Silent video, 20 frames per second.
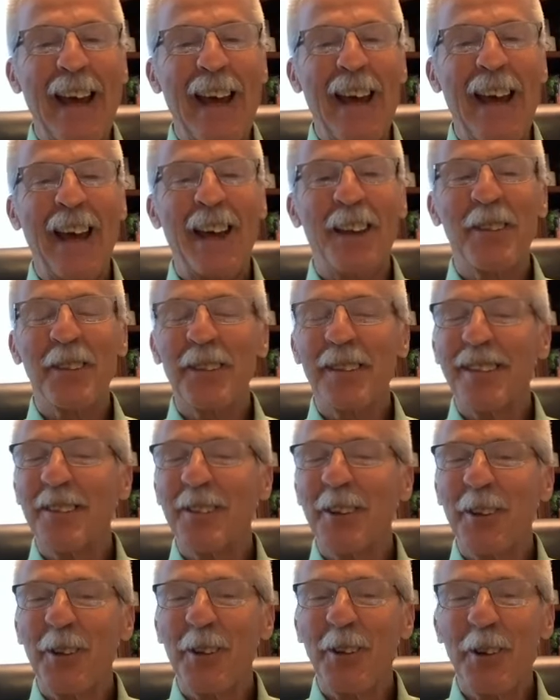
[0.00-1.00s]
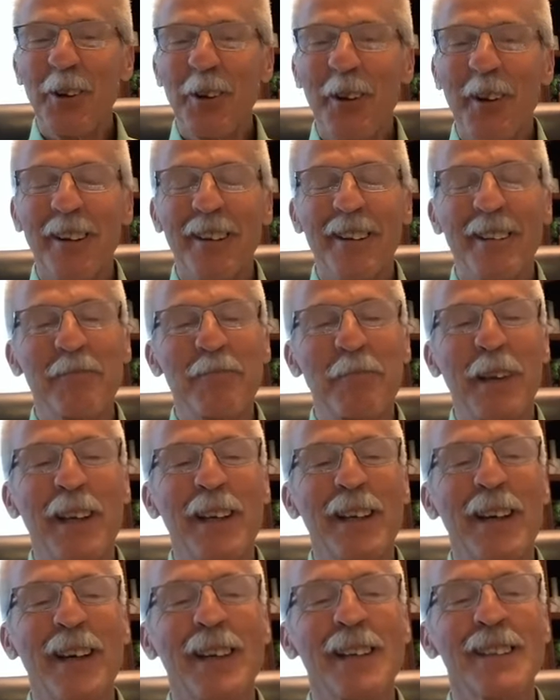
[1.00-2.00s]
And the Lord,
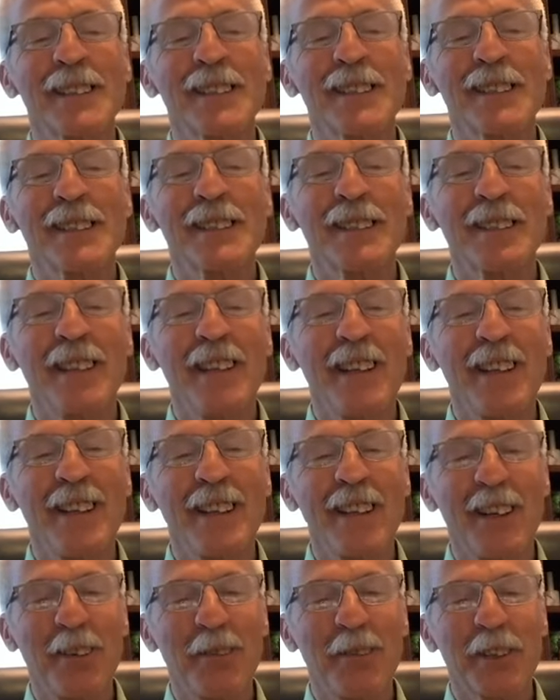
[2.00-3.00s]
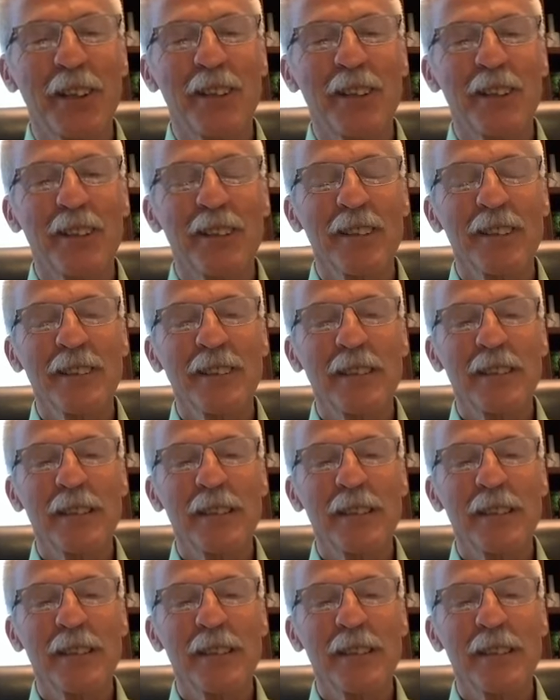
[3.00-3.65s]
because he loved her